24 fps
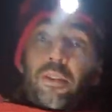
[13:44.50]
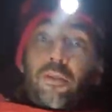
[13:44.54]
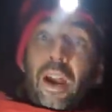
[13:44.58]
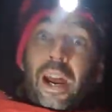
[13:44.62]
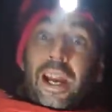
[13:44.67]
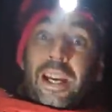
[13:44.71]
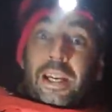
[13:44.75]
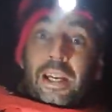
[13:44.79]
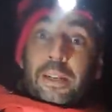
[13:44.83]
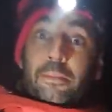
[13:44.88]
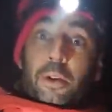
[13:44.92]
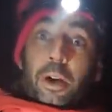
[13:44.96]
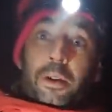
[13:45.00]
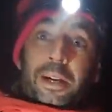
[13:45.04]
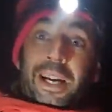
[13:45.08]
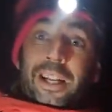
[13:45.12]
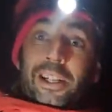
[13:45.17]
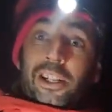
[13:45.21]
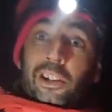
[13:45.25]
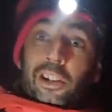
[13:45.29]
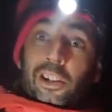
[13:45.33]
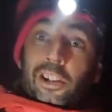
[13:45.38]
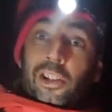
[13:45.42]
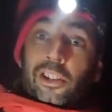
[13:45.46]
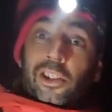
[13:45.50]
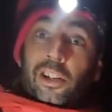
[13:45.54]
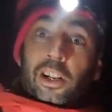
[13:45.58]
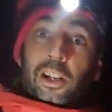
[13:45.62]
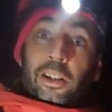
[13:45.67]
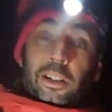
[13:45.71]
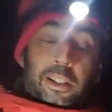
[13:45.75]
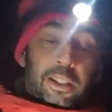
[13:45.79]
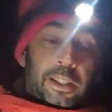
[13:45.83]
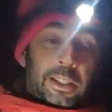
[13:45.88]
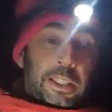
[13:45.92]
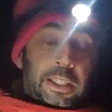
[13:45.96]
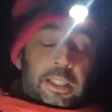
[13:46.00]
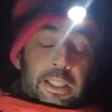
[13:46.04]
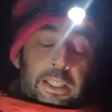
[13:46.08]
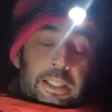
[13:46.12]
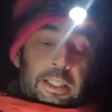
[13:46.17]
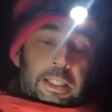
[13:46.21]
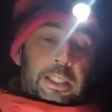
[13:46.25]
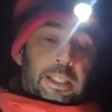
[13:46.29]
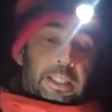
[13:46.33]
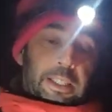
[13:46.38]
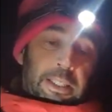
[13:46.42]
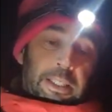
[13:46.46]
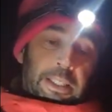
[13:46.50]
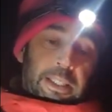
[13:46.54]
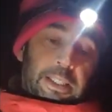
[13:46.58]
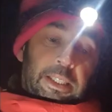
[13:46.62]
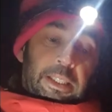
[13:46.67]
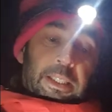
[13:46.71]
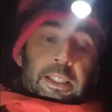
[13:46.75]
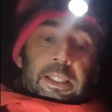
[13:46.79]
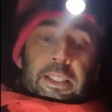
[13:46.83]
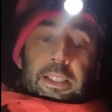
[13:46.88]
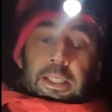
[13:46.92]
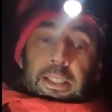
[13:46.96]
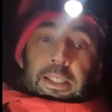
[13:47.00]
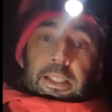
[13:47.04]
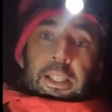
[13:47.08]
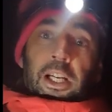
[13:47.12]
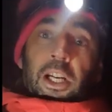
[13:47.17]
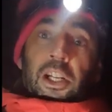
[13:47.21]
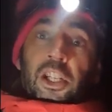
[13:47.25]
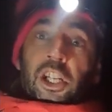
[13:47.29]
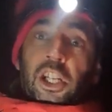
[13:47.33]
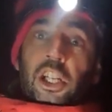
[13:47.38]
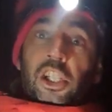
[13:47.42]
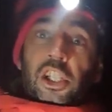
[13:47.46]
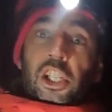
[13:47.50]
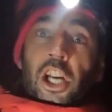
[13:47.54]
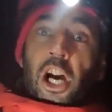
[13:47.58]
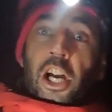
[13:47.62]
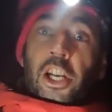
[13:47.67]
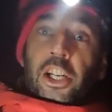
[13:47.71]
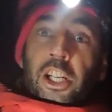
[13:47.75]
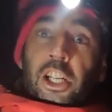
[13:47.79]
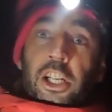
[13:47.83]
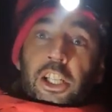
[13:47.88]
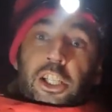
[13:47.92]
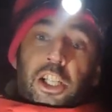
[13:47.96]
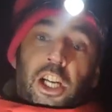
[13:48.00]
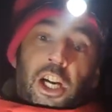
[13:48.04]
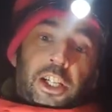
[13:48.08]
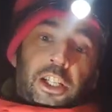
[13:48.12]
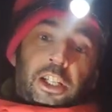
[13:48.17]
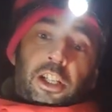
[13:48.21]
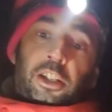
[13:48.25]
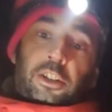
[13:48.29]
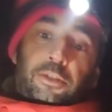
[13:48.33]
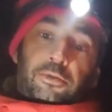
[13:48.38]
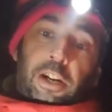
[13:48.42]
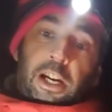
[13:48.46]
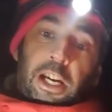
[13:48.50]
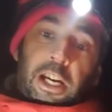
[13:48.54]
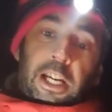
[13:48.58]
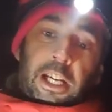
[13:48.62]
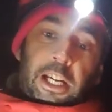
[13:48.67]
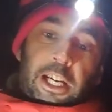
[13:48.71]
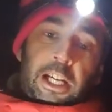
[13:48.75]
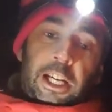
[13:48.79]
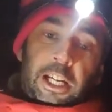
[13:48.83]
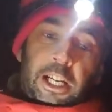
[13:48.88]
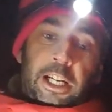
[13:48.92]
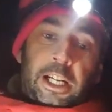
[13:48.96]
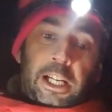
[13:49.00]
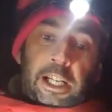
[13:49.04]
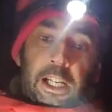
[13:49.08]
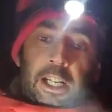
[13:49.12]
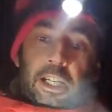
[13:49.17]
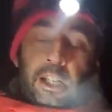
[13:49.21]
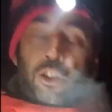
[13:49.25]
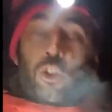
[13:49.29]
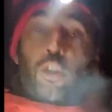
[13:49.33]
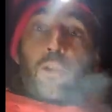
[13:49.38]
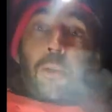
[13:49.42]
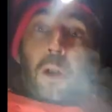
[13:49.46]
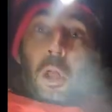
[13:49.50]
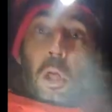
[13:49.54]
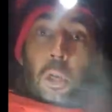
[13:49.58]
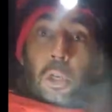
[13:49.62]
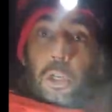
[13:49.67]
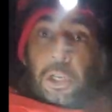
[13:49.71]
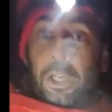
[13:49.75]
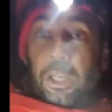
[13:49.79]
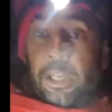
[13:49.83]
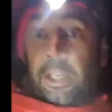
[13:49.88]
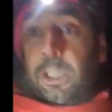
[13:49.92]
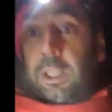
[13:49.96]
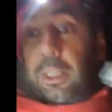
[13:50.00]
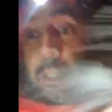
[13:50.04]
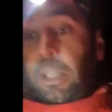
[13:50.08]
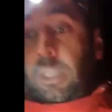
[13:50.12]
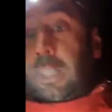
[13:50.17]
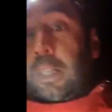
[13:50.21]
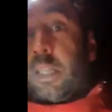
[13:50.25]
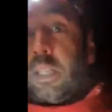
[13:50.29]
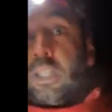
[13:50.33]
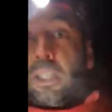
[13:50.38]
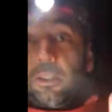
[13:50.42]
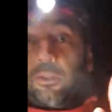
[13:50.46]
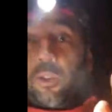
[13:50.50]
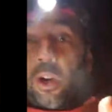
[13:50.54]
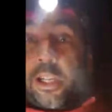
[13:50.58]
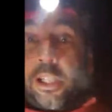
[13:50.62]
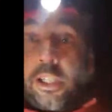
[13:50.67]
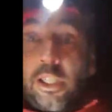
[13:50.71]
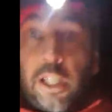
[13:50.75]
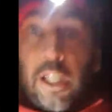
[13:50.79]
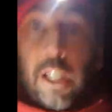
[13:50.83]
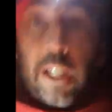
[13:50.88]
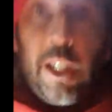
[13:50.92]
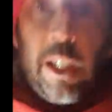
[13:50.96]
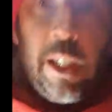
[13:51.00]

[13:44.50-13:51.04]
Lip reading: even a ray. Might catch a nice undulate. Underlipped ray. Or blonde. Right.